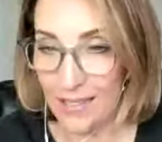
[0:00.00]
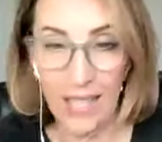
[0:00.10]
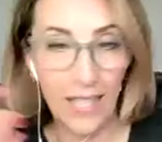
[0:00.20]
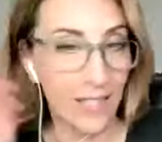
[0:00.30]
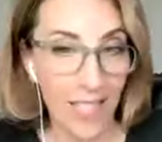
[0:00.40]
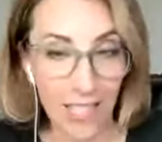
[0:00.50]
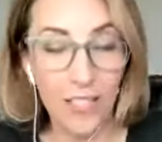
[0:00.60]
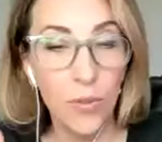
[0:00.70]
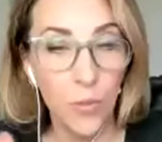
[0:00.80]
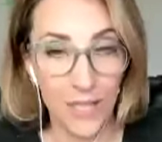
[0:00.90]

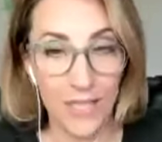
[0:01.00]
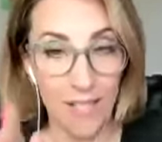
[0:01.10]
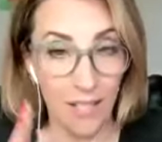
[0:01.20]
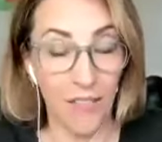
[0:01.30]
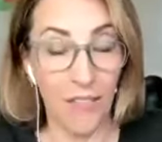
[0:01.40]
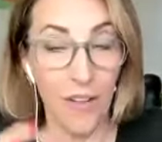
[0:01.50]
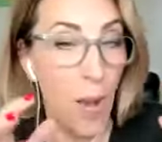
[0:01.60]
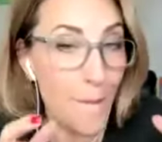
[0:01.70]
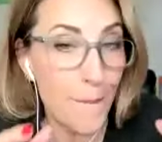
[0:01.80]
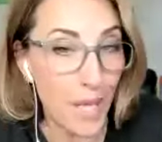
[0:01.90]
until we discover
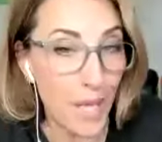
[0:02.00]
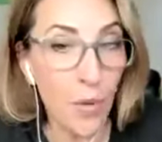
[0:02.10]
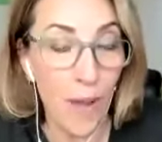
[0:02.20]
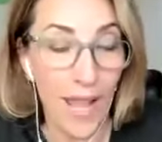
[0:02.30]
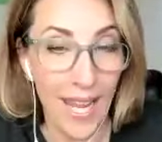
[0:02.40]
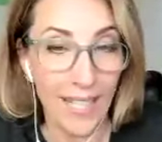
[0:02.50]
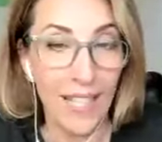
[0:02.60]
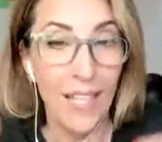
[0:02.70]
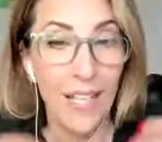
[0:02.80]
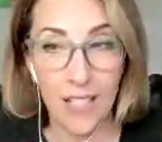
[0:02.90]
a better way
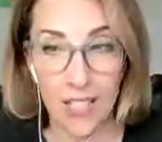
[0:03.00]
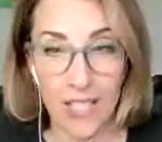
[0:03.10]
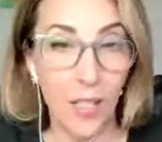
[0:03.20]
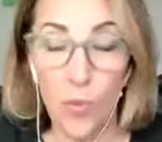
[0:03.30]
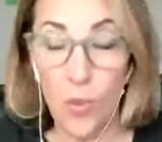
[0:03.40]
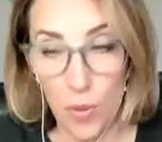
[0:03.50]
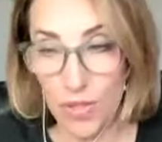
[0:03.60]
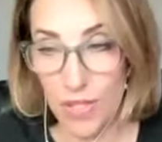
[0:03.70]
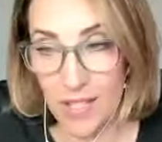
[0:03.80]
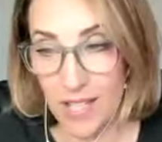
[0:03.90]
to deal with
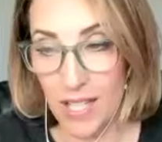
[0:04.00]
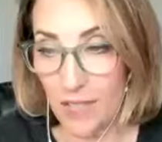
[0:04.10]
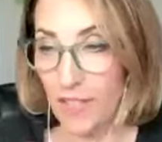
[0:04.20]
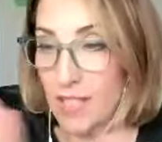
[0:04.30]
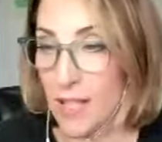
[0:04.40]
what's inside of us.